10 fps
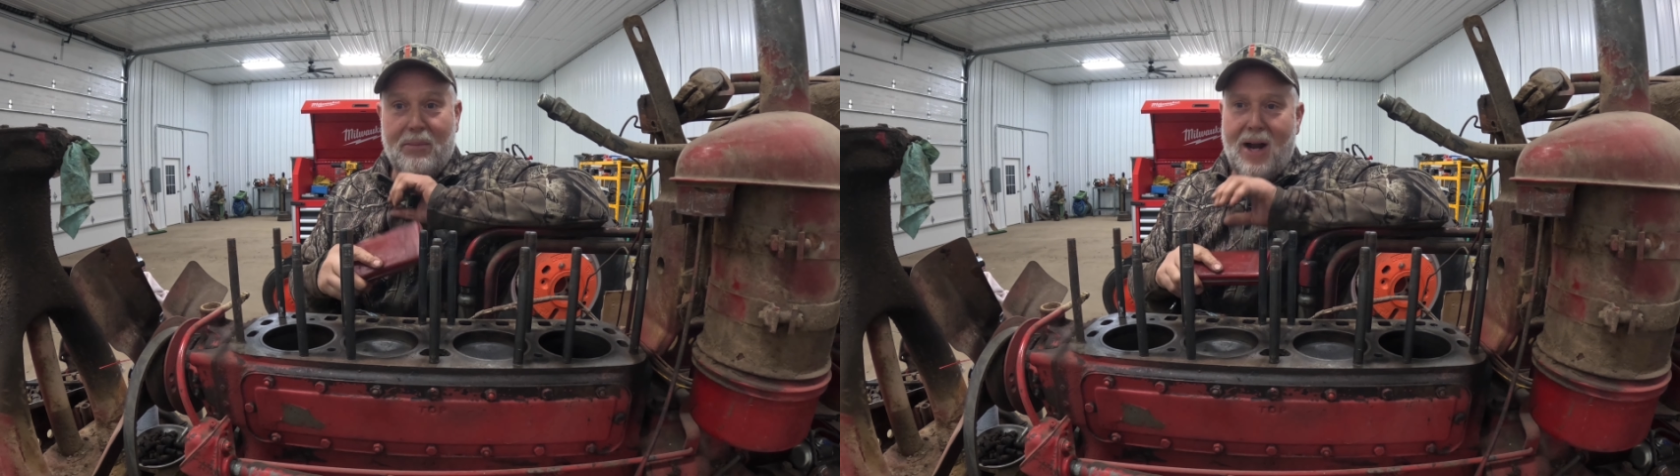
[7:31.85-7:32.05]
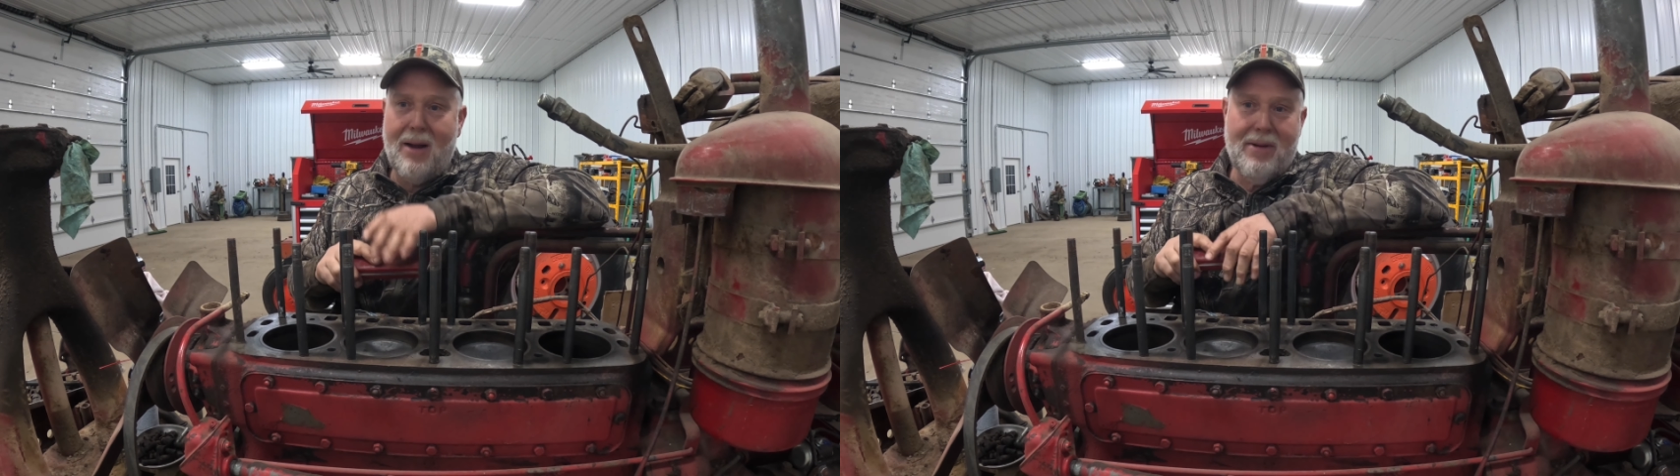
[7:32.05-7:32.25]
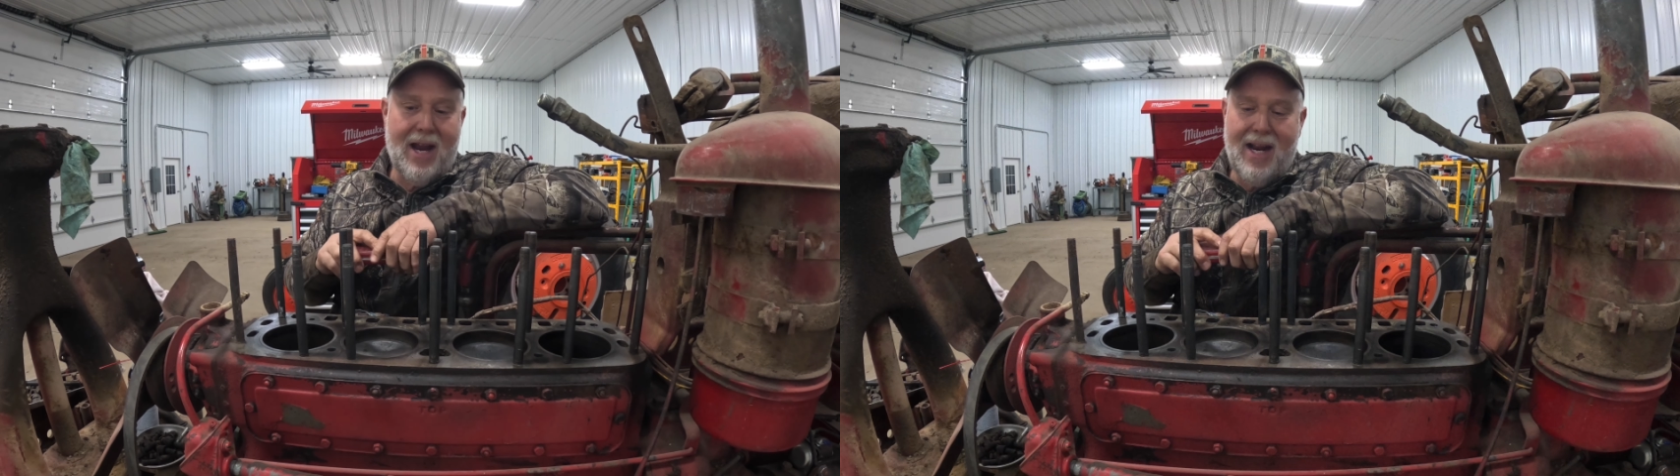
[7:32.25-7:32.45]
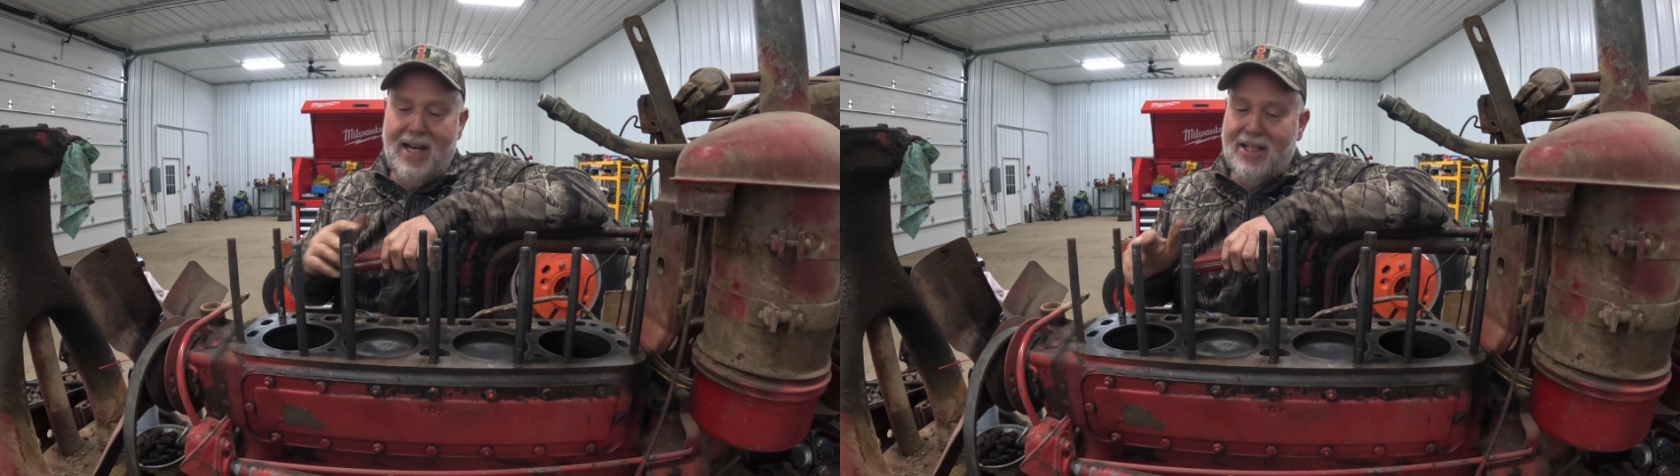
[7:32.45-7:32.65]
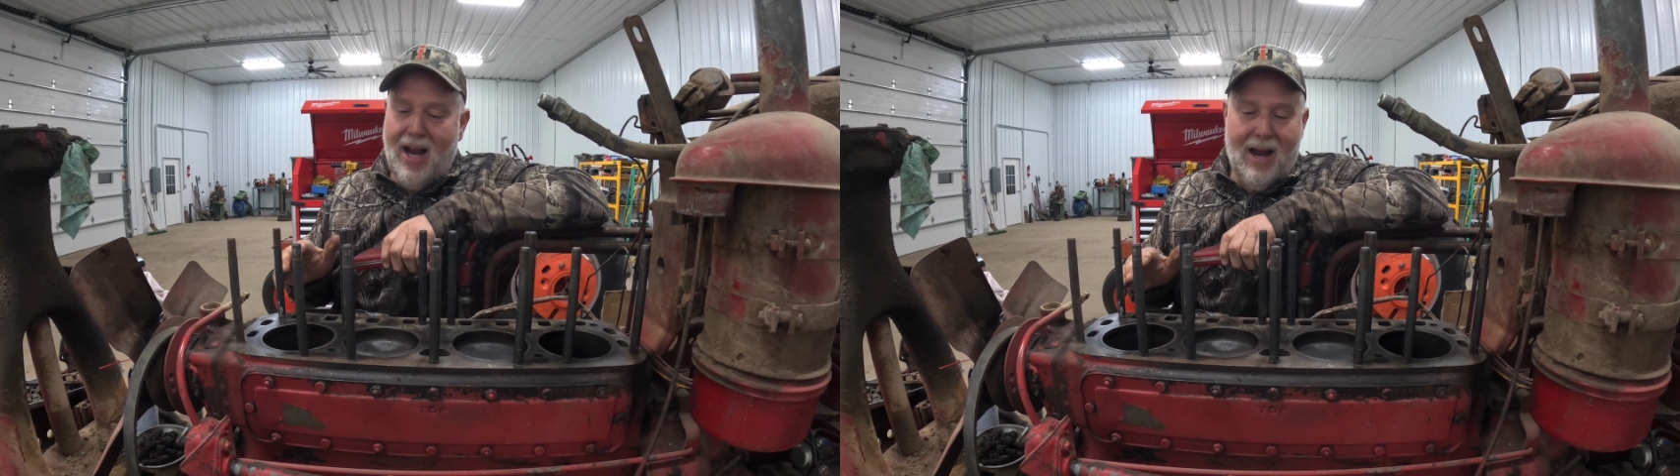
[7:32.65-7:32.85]
But I mean,
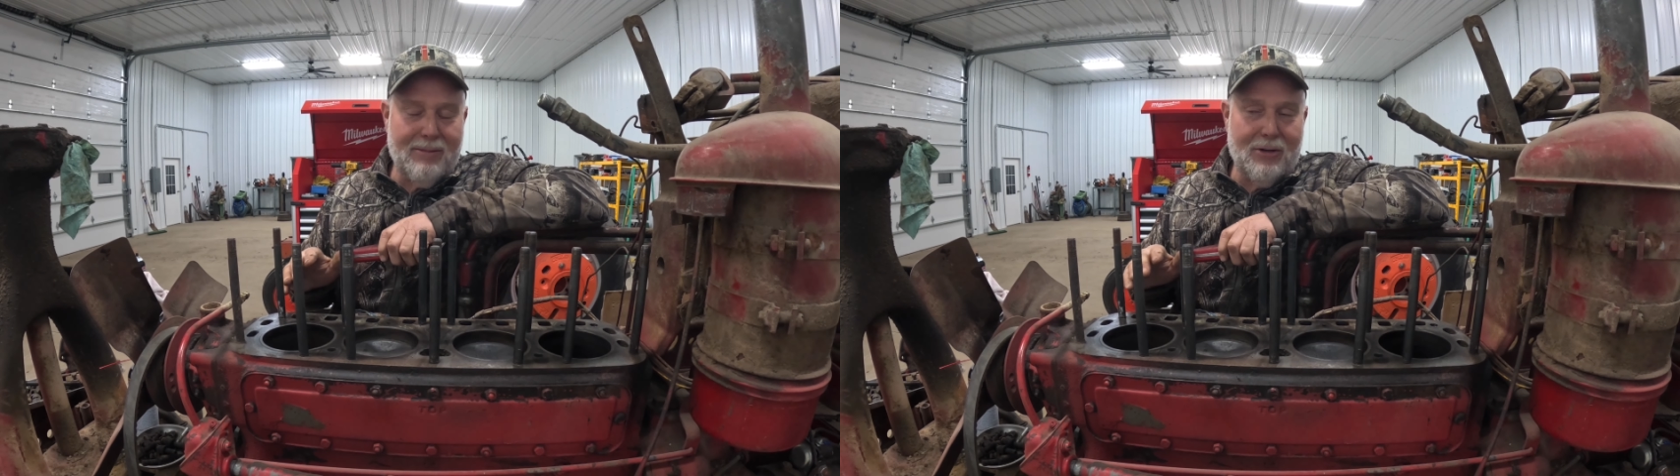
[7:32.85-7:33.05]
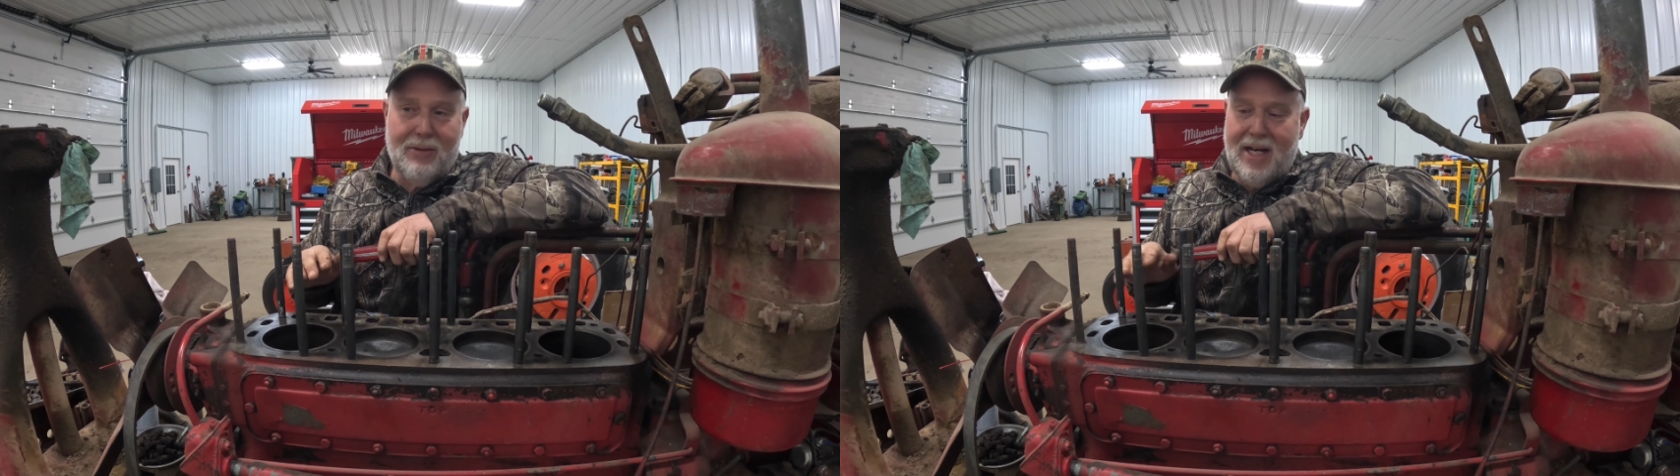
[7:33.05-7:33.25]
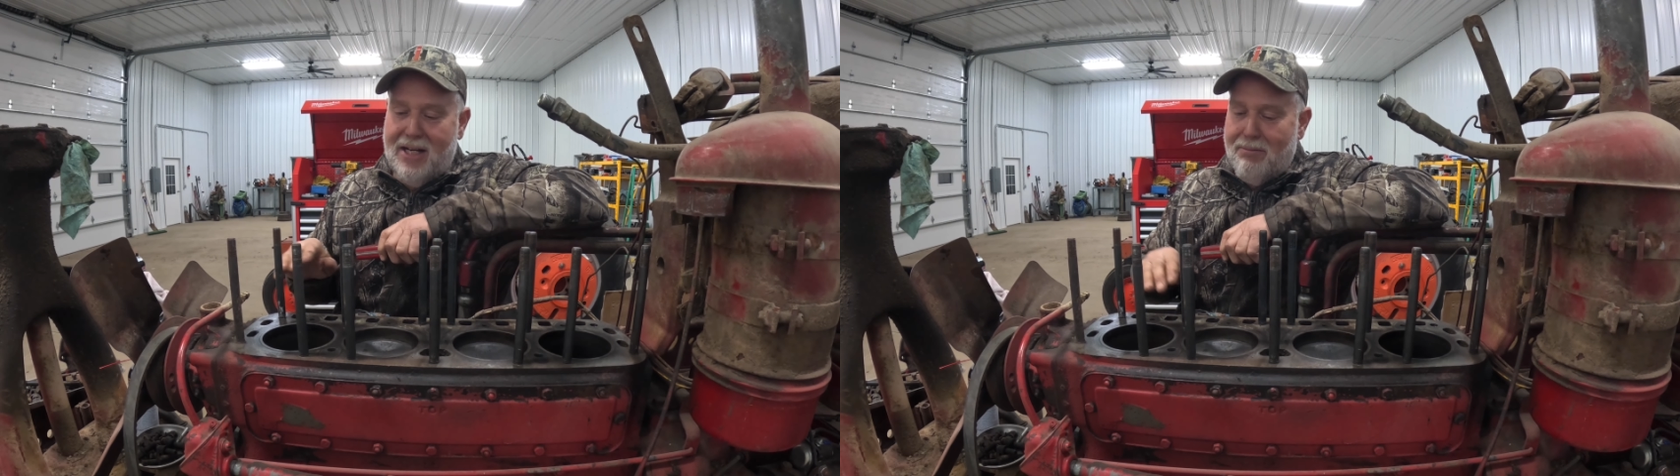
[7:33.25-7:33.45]
anytime you need